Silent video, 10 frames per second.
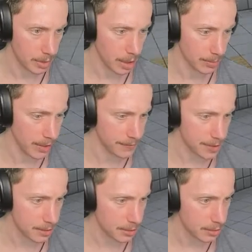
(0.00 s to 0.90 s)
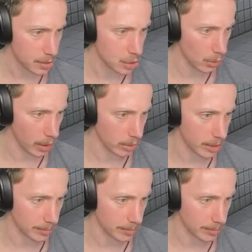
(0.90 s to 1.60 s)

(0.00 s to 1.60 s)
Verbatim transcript: Keep left. Sure, I'll keep